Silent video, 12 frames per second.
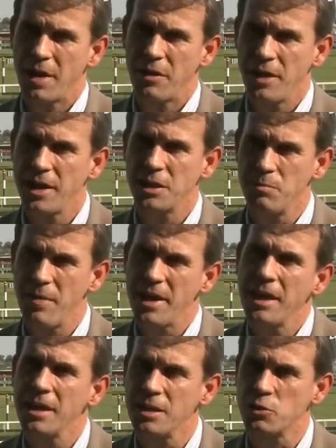But I think it's
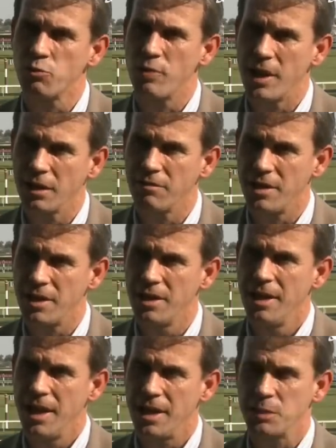making it as relevant
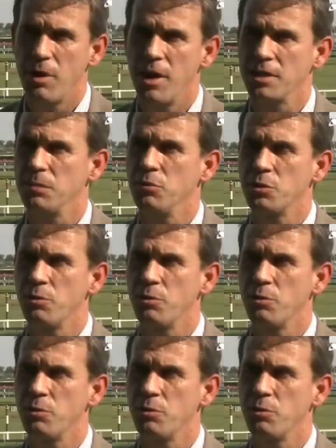as possible.